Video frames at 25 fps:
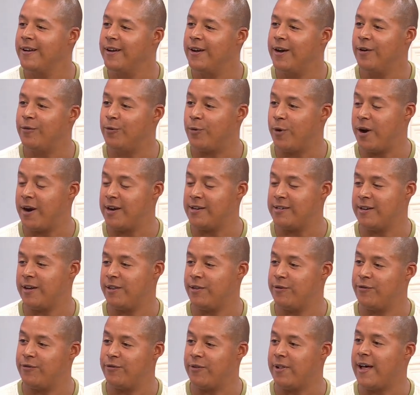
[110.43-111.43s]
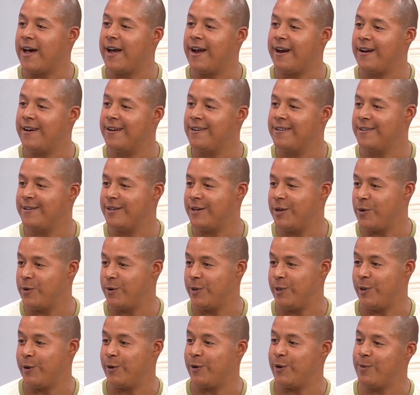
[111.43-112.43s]
of where I saw the flyer to go
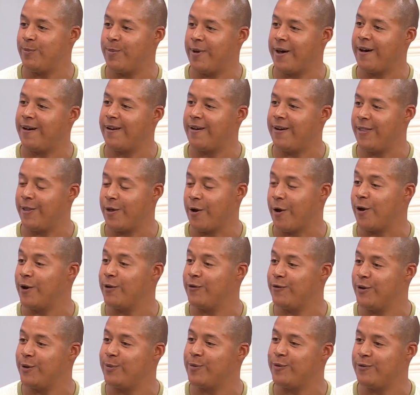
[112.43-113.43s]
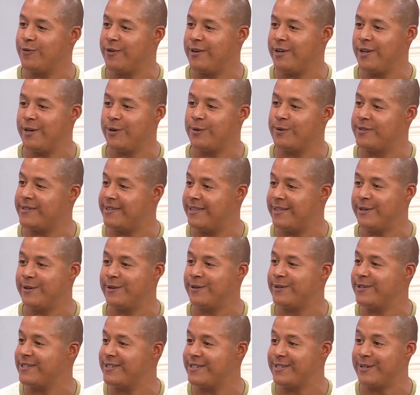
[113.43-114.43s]
and learn about the art of film and video is
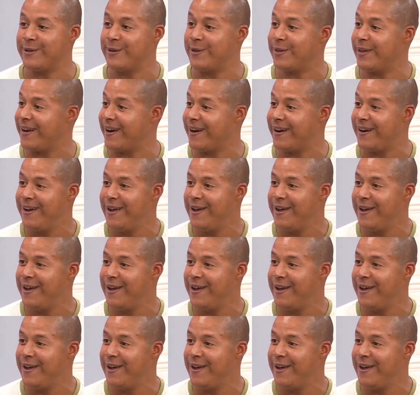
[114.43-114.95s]
literally wow. still there. Oh